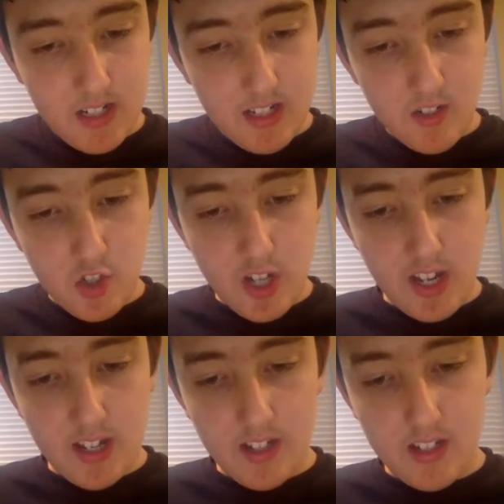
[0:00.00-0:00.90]
and
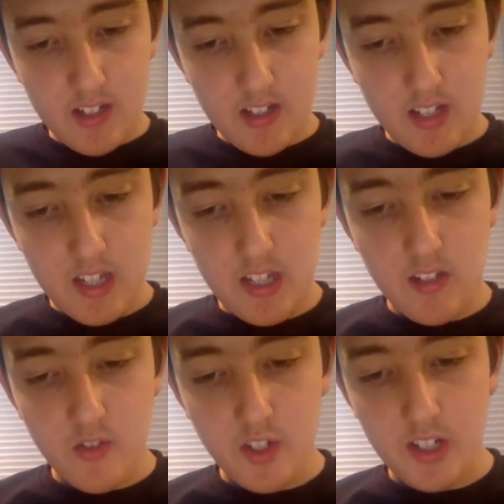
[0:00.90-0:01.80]
chat and eat
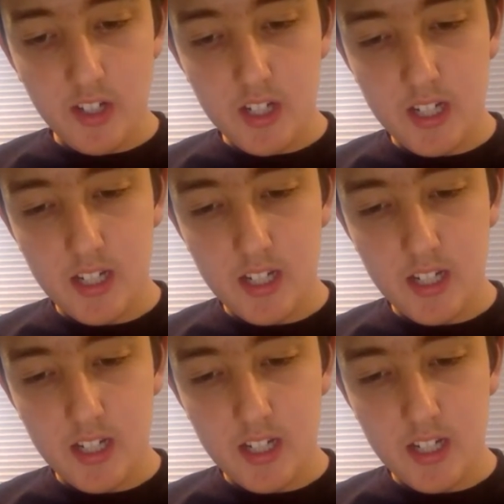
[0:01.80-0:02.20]
and drink